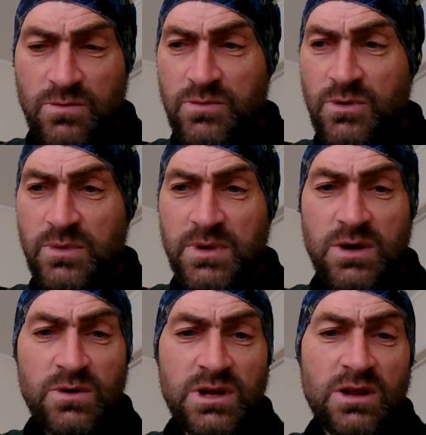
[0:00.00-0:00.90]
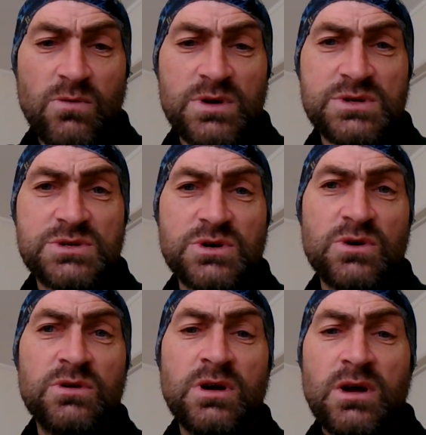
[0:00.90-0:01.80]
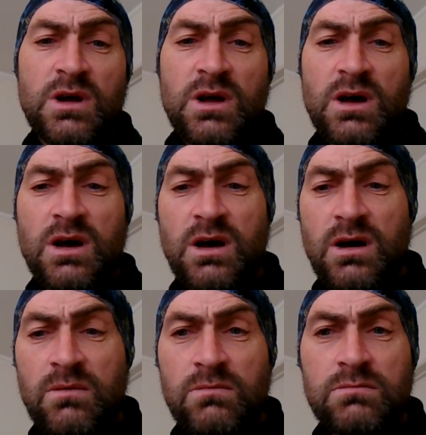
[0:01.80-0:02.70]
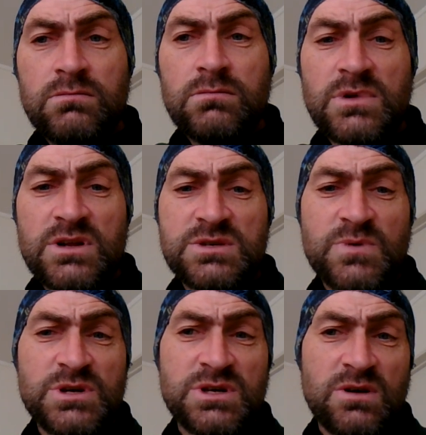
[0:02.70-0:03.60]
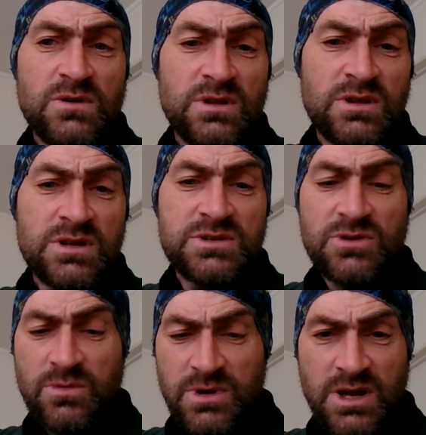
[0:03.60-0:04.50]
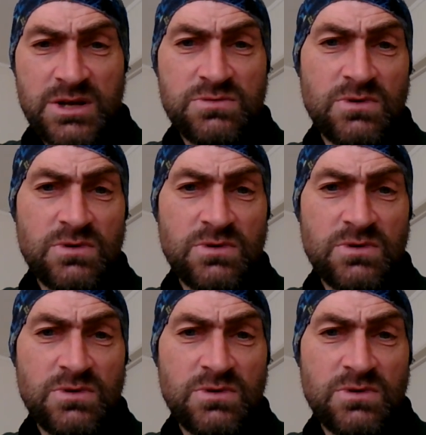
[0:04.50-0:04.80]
I'll probably make another one soon, and especially in this time and age,